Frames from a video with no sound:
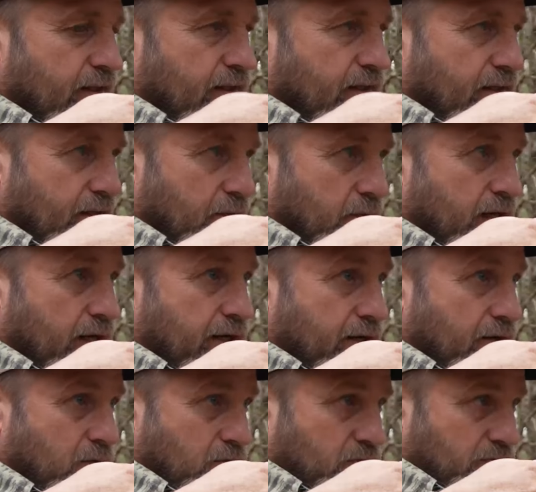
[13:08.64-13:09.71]
And then when I
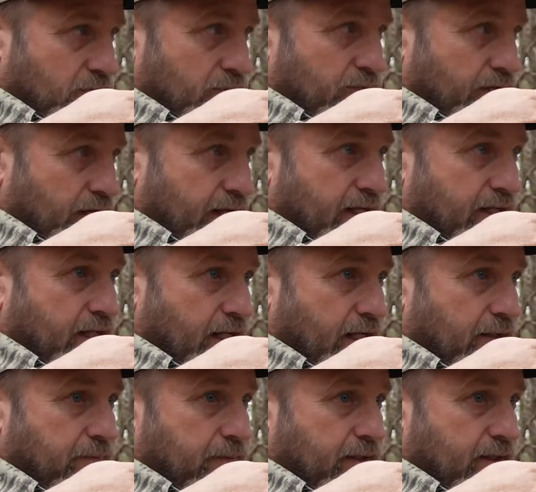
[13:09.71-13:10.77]
know I can kill
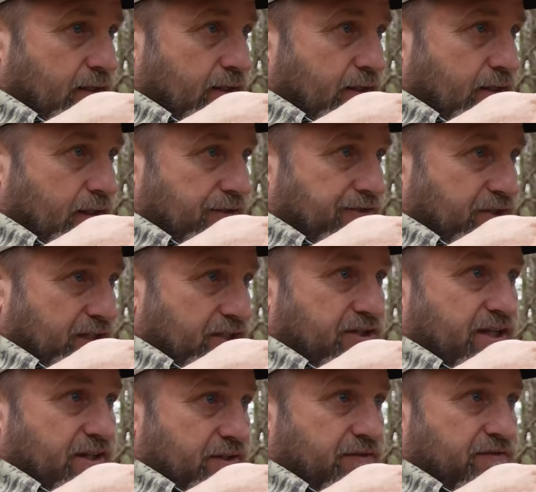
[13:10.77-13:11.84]
him, and I see he's
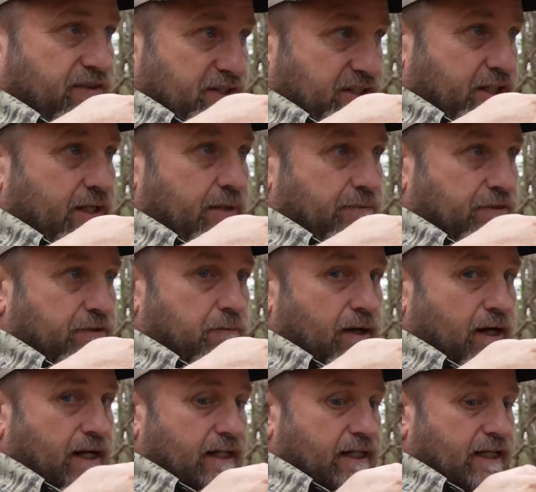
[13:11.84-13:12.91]
fixing to come to a
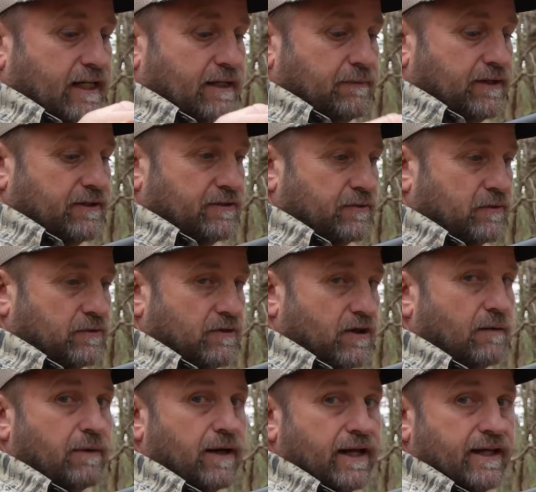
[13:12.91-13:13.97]
spot I can kill him, I just sort of
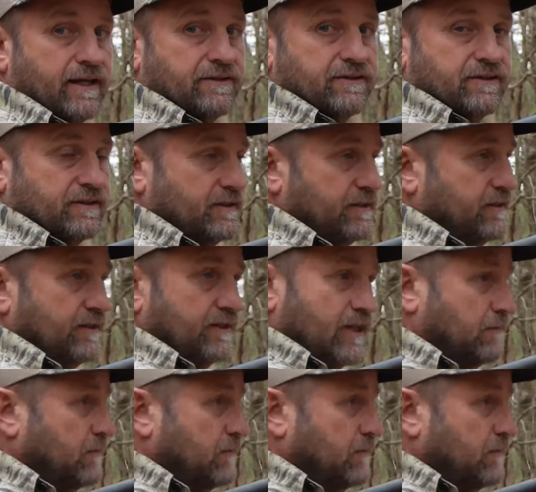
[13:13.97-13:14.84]
drop my hands, come